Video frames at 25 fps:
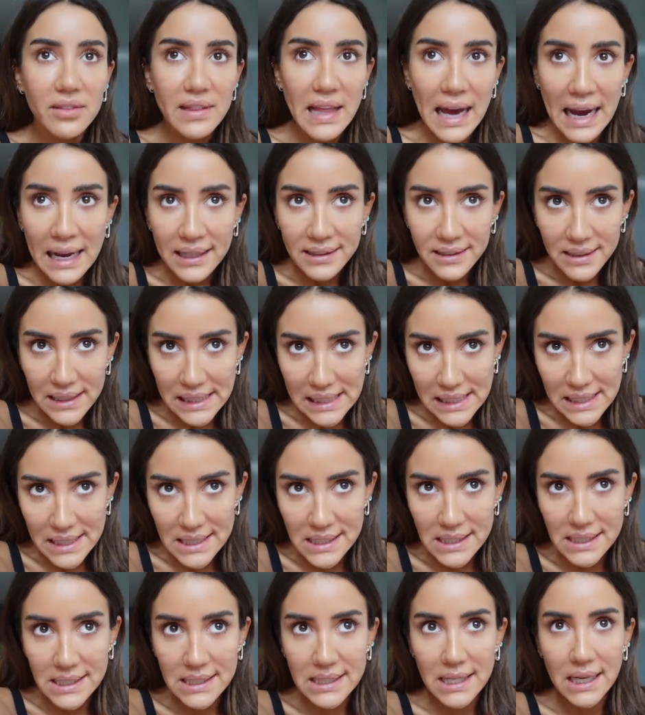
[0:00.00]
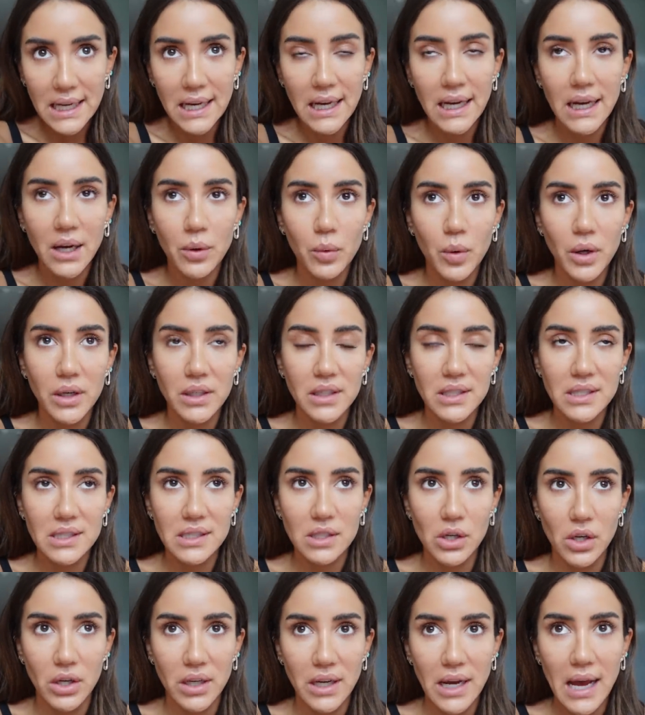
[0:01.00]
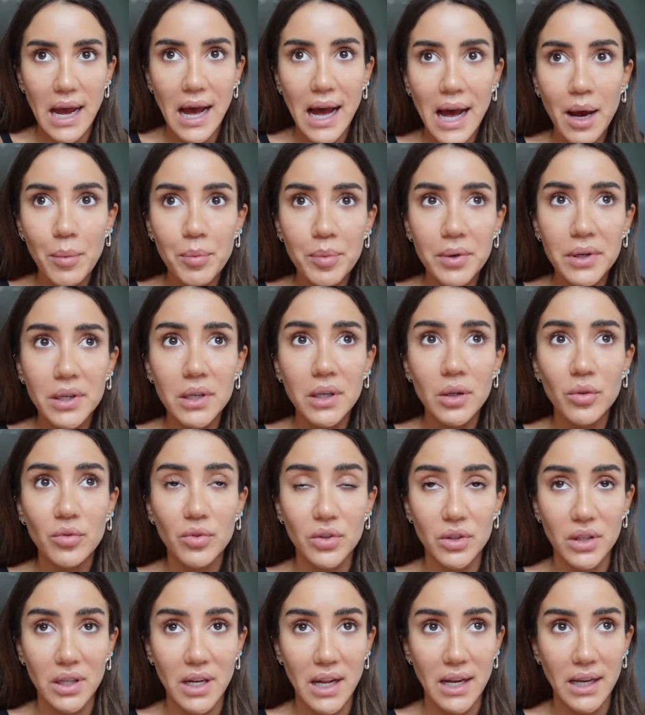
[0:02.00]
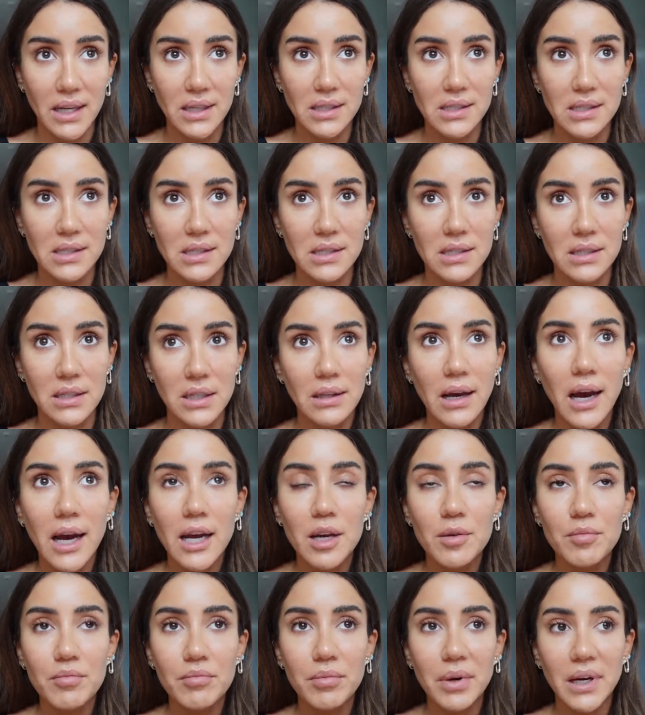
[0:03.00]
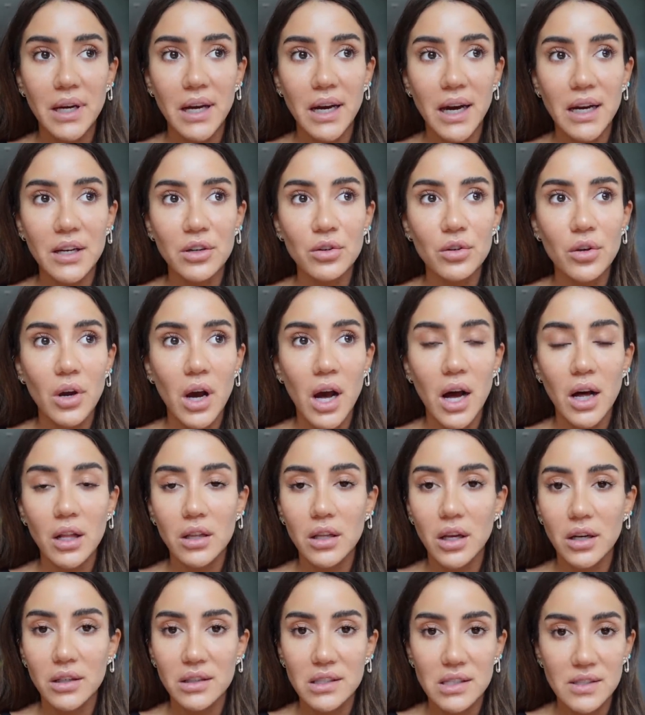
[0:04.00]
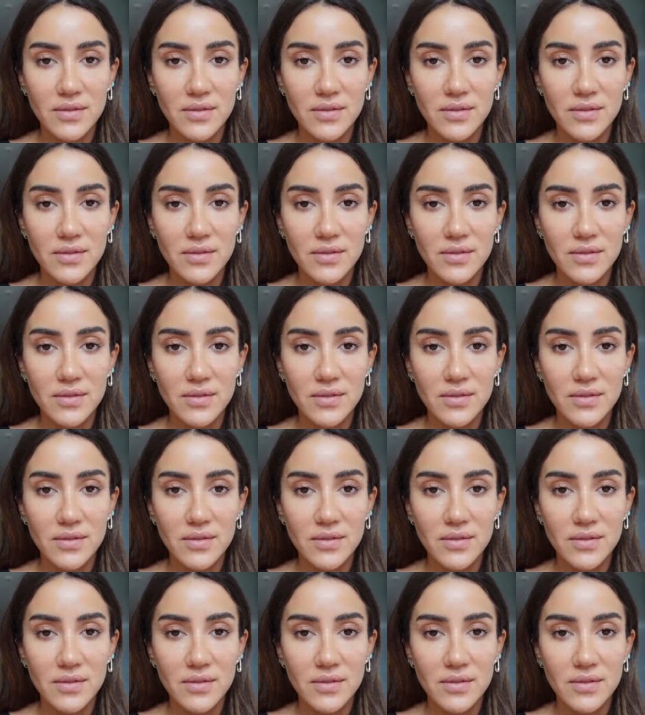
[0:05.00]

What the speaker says: That is what is gonna happen for the next time, but I don't know how long